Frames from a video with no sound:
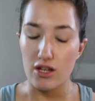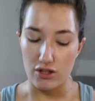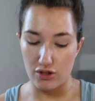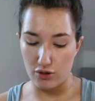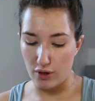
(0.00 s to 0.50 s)

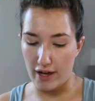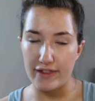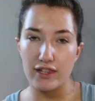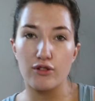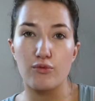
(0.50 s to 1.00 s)
So I
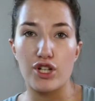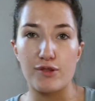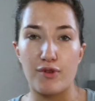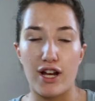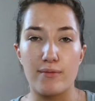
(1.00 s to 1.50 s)
think there was
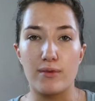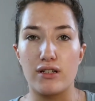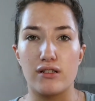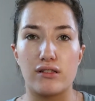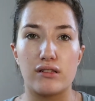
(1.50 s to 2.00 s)

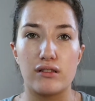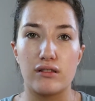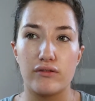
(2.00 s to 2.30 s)
primers